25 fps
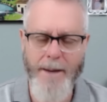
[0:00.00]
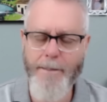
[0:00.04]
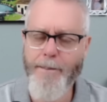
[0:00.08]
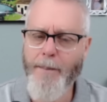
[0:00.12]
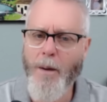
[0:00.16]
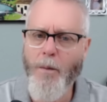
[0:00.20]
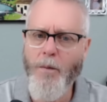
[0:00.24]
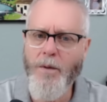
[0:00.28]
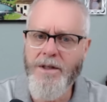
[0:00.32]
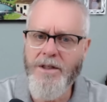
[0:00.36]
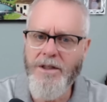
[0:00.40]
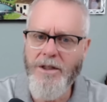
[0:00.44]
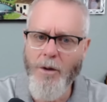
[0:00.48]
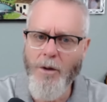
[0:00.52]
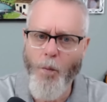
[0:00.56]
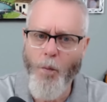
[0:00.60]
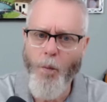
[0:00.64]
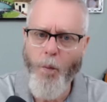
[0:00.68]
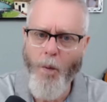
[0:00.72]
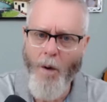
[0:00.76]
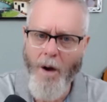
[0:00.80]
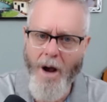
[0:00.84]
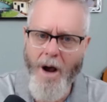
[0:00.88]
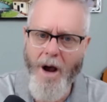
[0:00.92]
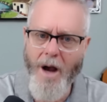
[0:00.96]
But we still
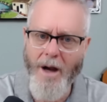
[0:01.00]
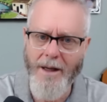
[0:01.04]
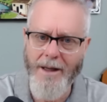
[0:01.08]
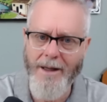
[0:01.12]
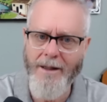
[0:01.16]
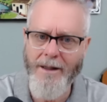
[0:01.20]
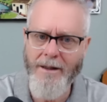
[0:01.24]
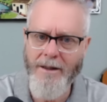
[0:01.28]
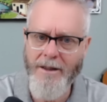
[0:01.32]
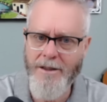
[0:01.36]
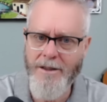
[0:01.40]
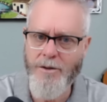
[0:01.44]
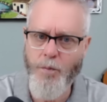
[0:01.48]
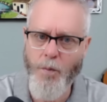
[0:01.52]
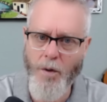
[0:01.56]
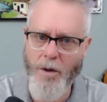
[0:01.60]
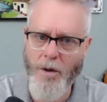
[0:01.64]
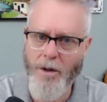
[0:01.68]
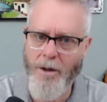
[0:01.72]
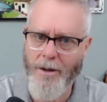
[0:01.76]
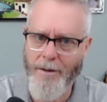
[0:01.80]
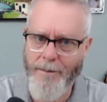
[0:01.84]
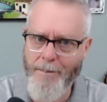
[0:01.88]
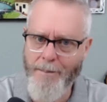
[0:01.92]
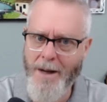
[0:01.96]
walk in this
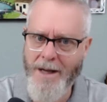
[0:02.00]
world.